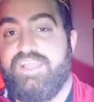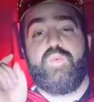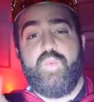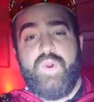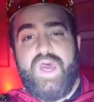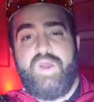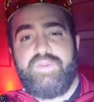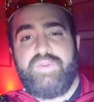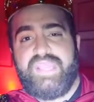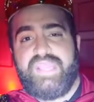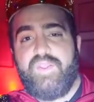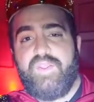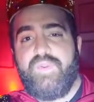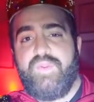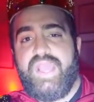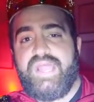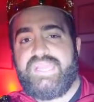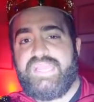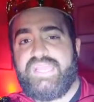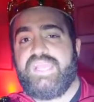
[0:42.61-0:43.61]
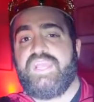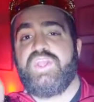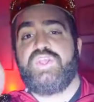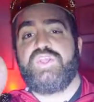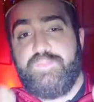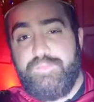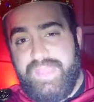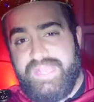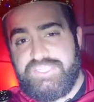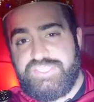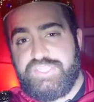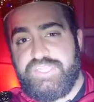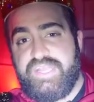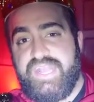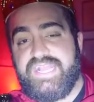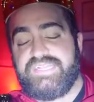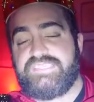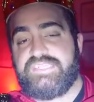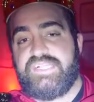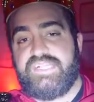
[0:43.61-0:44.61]
While we get ready, make sure you
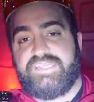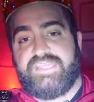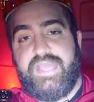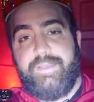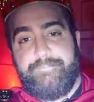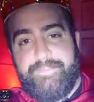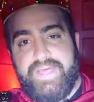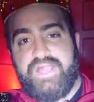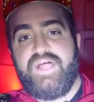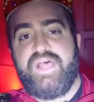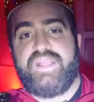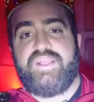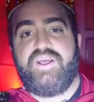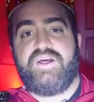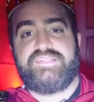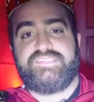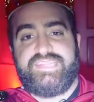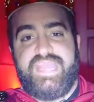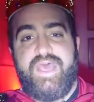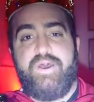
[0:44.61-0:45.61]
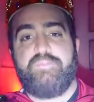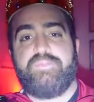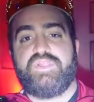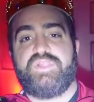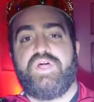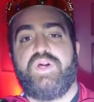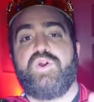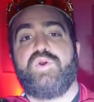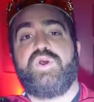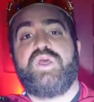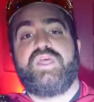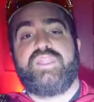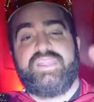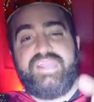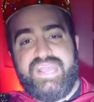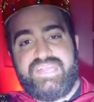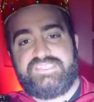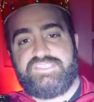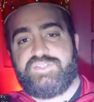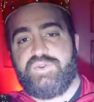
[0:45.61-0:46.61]
guys click that bell icon down below
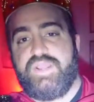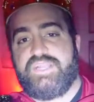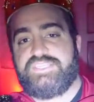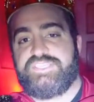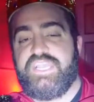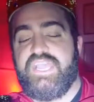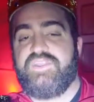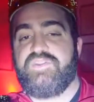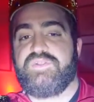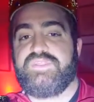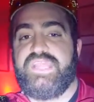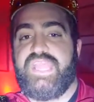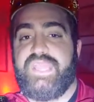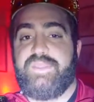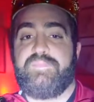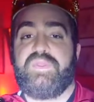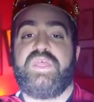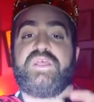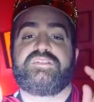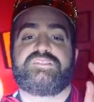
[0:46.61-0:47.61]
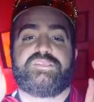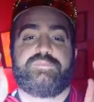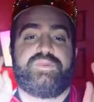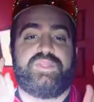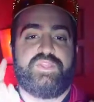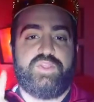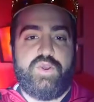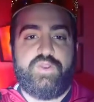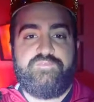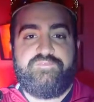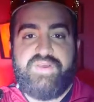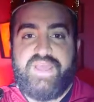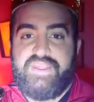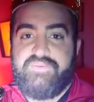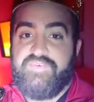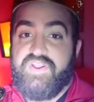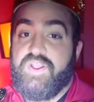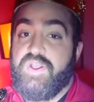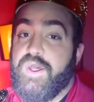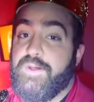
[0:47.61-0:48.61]
next to our channel name to be notified
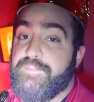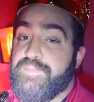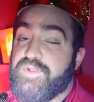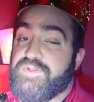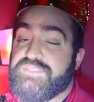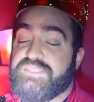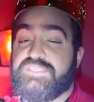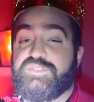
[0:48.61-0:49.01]
of our uploads,